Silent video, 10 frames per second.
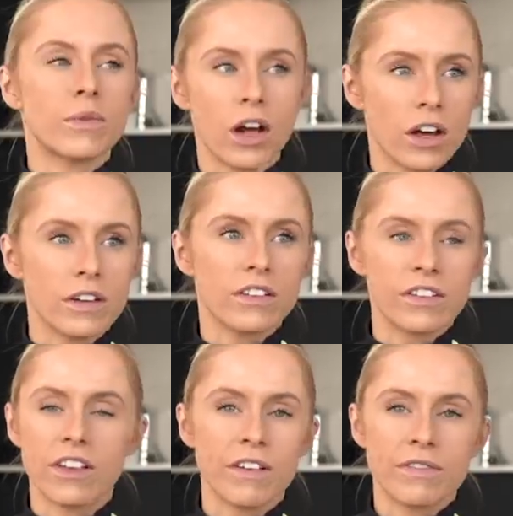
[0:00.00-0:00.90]
we're not.
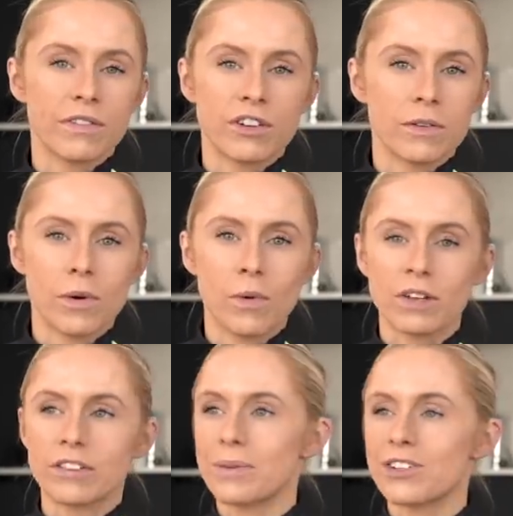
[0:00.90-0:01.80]
This, I've never talked about
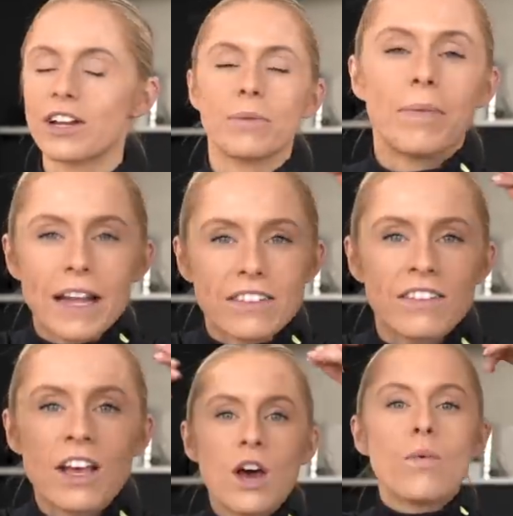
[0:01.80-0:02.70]
once on my channel, but
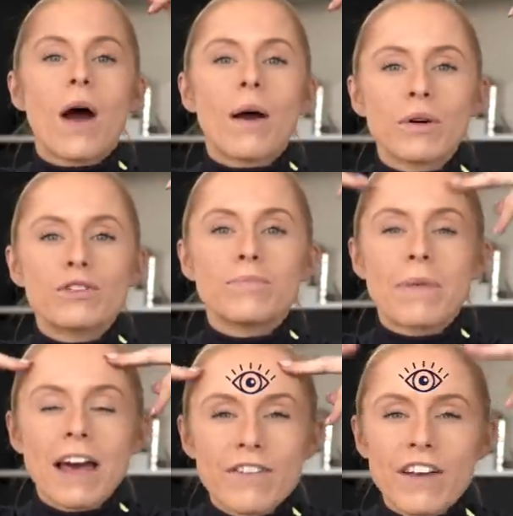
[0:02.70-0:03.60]
I want to
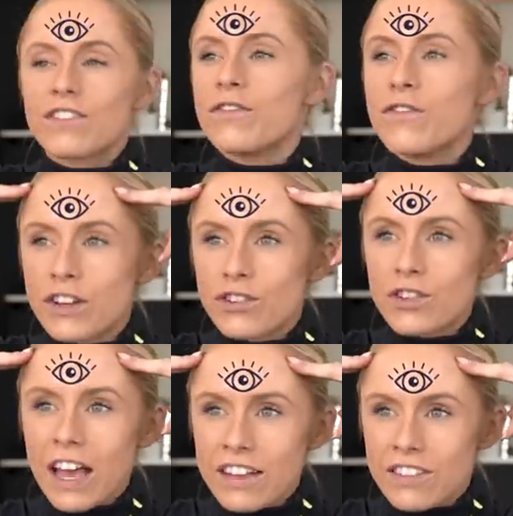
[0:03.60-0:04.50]
manifest,
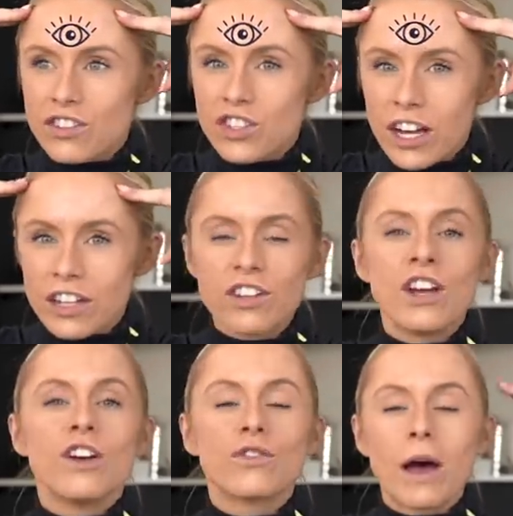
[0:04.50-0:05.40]
visualize this challenge.
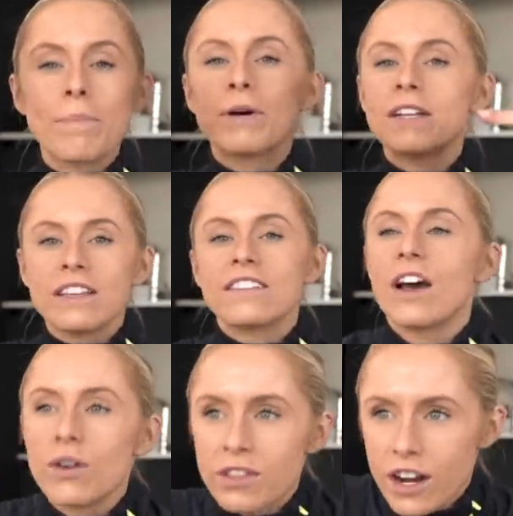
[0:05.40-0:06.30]
So I'm putting this
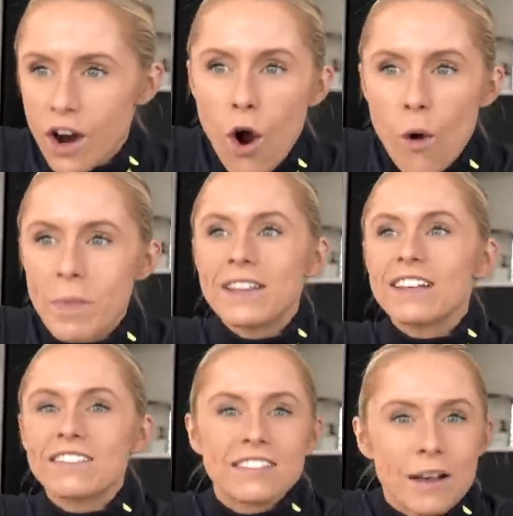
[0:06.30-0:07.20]
out there, hoping
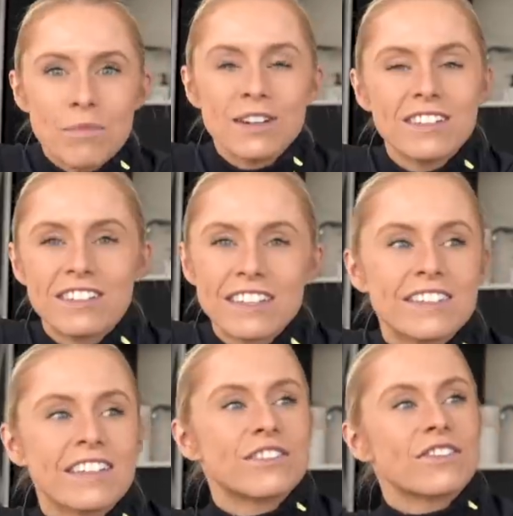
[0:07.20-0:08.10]
that someone
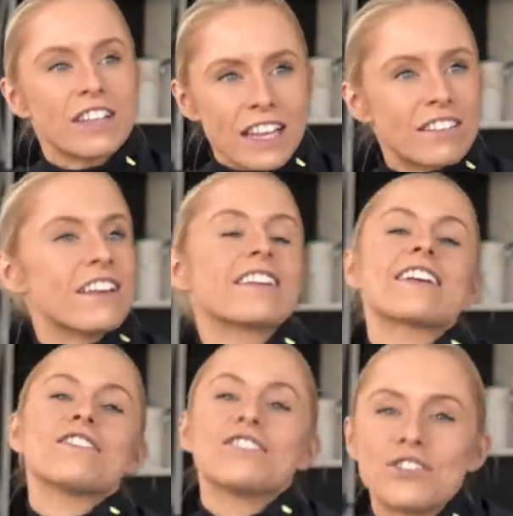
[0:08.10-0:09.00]
sees it and is like, let's let
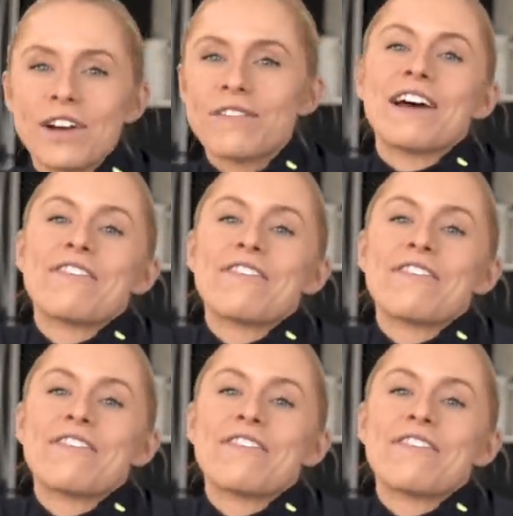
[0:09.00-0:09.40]
Keltie drive an